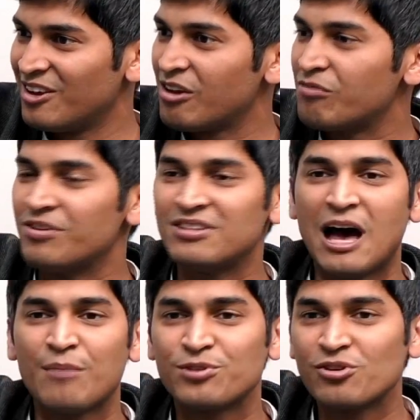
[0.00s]
with
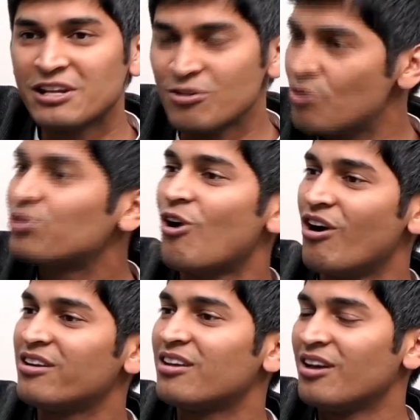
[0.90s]
absolutely no
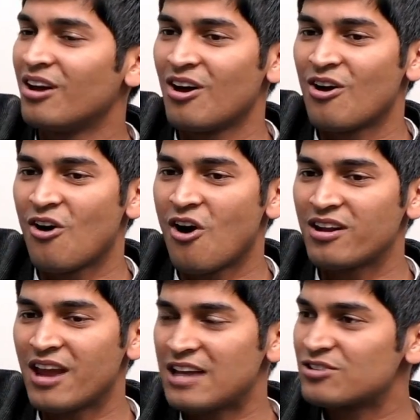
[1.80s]
thought on
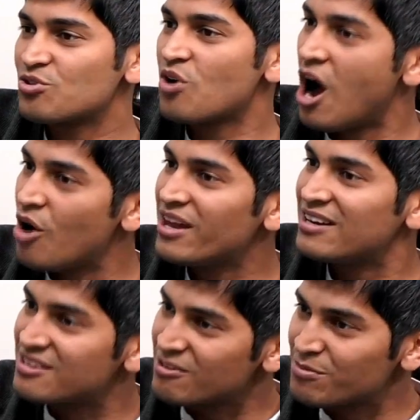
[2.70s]
as to how that
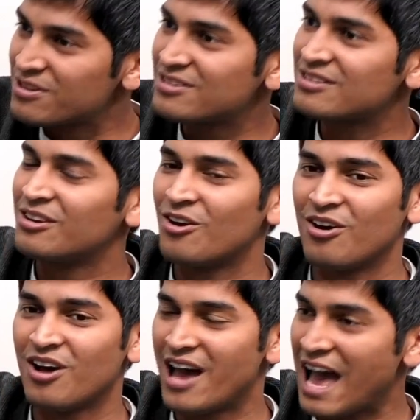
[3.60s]
syllabus
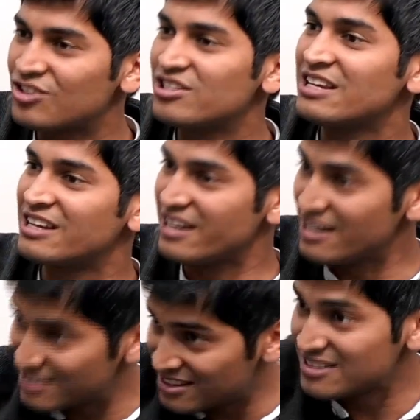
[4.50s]
actually
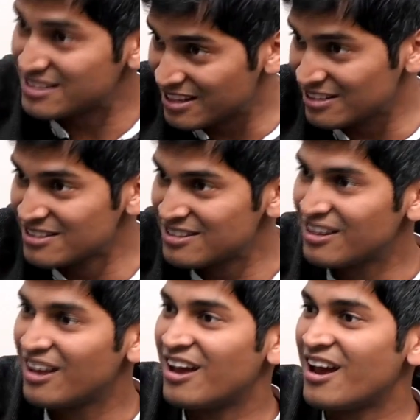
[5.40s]
creates skills
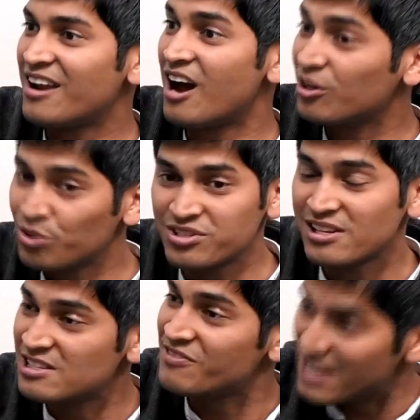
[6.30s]
and are those
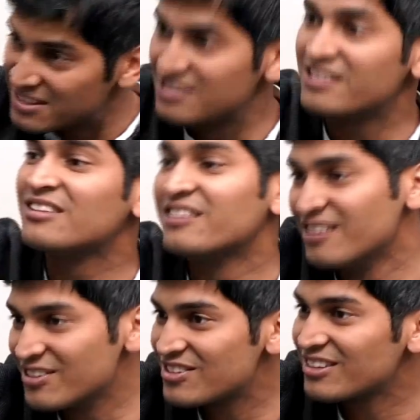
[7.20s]
skills even necessary in the
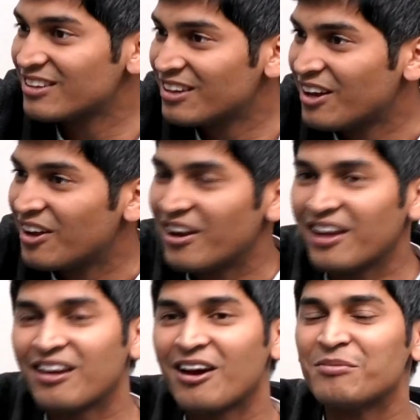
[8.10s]
industry.
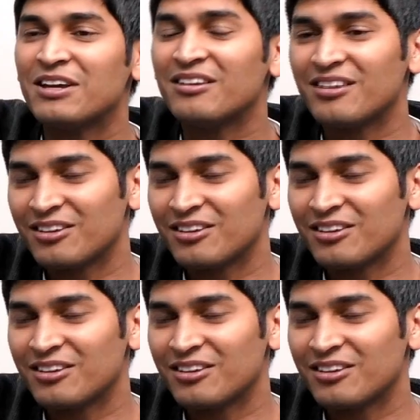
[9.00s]
Like, I mean, in